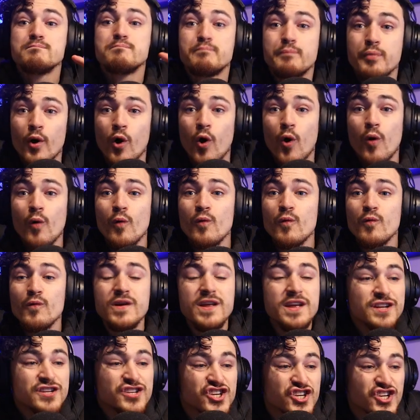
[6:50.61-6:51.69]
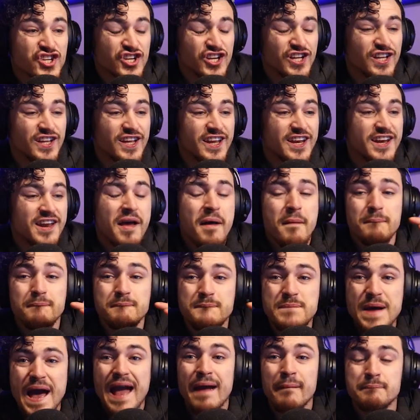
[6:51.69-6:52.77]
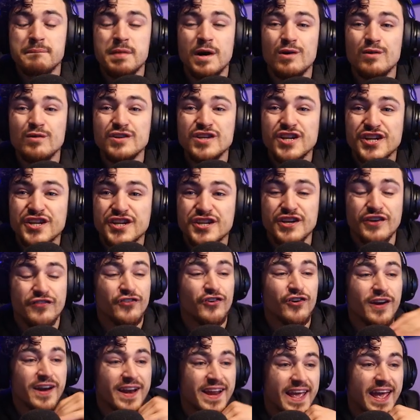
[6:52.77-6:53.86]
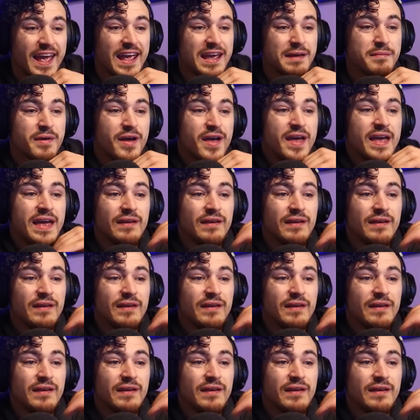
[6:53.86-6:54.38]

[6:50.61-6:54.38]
bone chilling, backbone shivering game.